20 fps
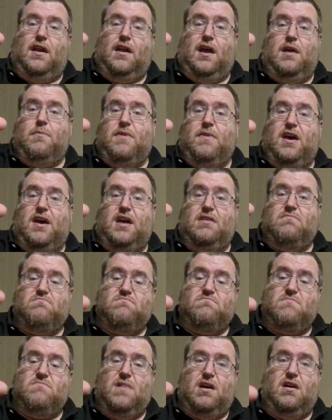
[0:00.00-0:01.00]
and I am
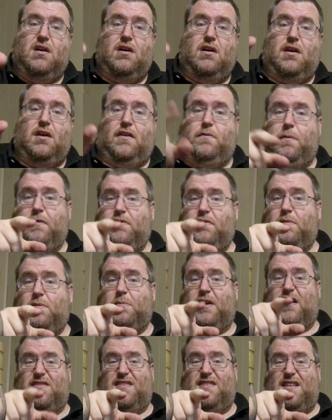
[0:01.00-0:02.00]
mad, especially
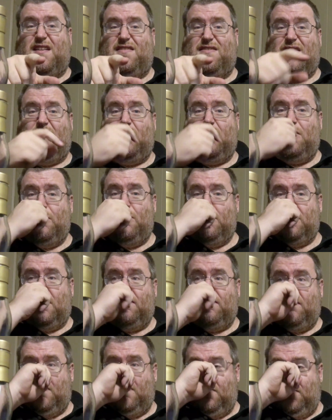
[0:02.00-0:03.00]
because that senator
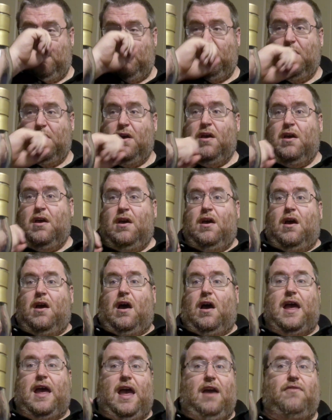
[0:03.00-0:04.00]
that I showed you,
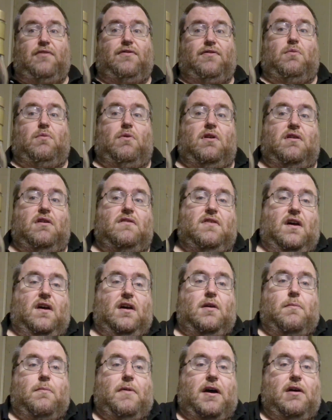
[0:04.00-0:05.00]
I actually wanted to
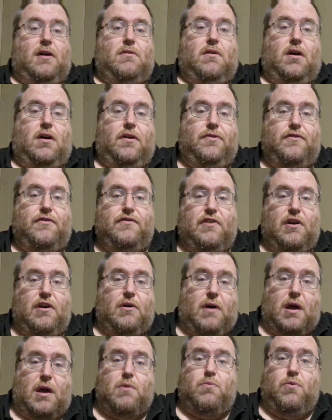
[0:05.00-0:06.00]
talk about on the
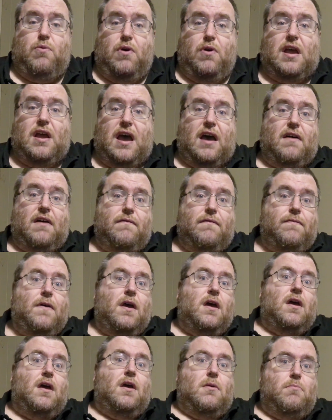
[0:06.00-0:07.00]
show. I would have,
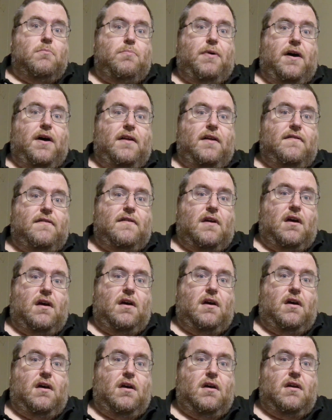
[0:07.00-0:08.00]
but
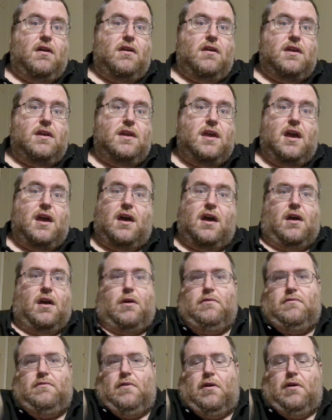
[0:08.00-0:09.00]
yeah, I
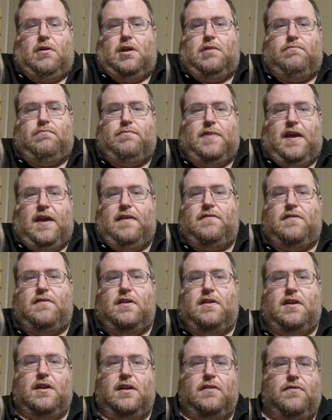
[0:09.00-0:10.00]
had already
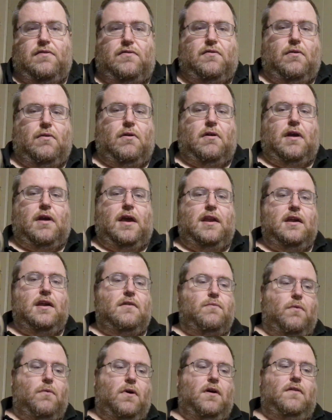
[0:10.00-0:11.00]
tasted it in the store, and
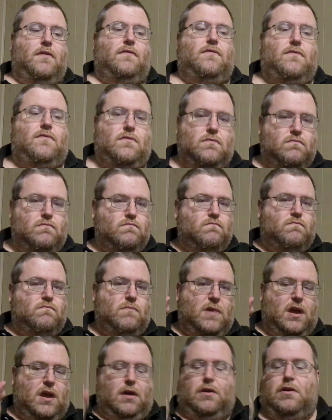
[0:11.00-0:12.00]
it was
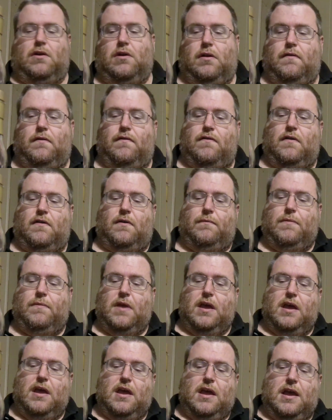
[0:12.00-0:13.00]
good. So
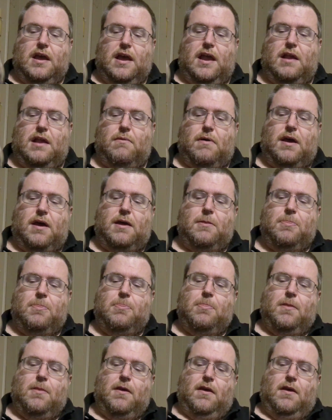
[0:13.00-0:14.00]
anyway,